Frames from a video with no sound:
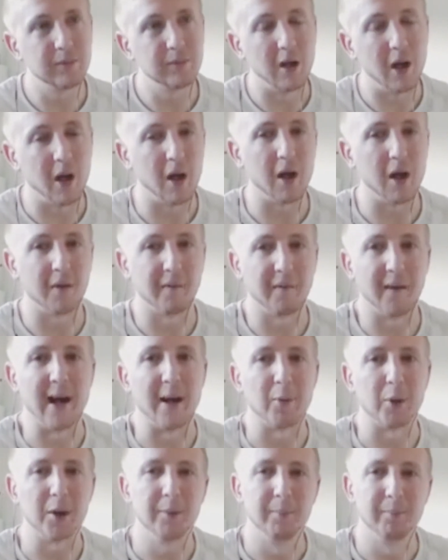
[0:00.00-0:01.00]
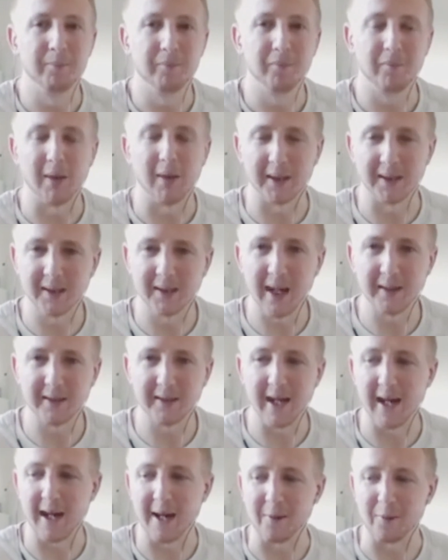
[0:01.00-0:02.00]
half hour, I sat
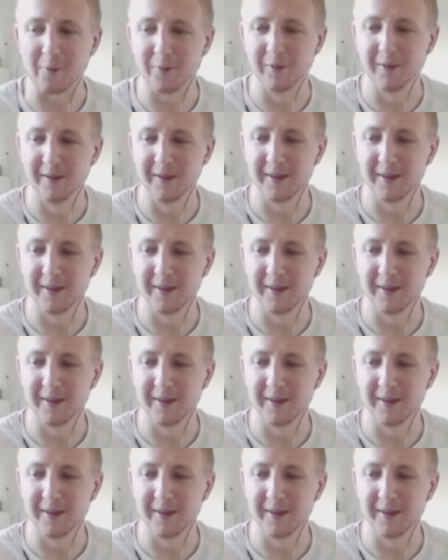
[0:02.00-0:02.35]
down